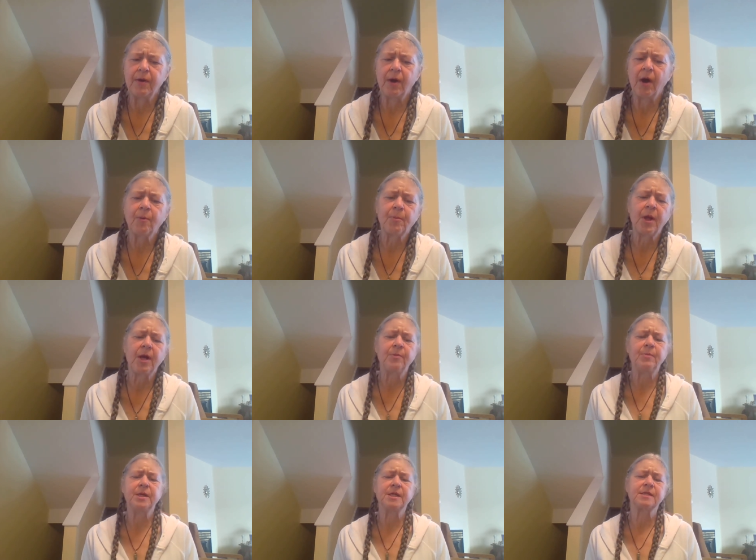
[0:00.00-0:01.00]
are applied
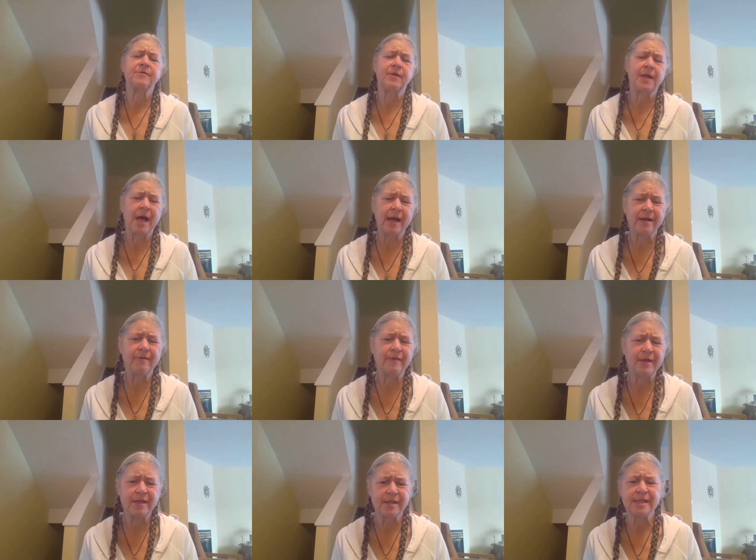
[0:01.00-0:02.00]
because of a lack of
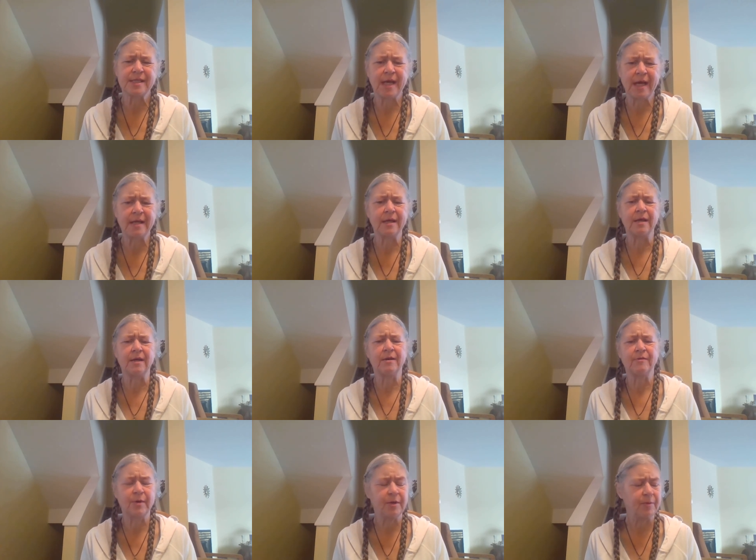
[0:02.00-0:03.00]
understanding
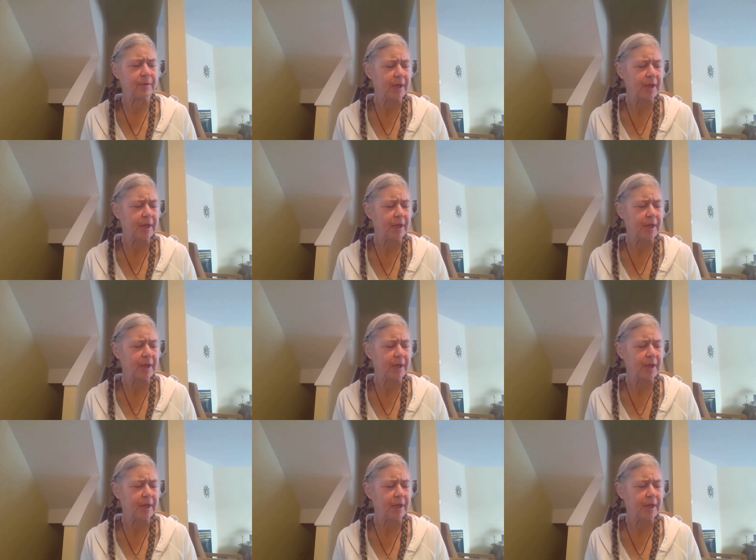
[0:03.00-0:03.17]
of what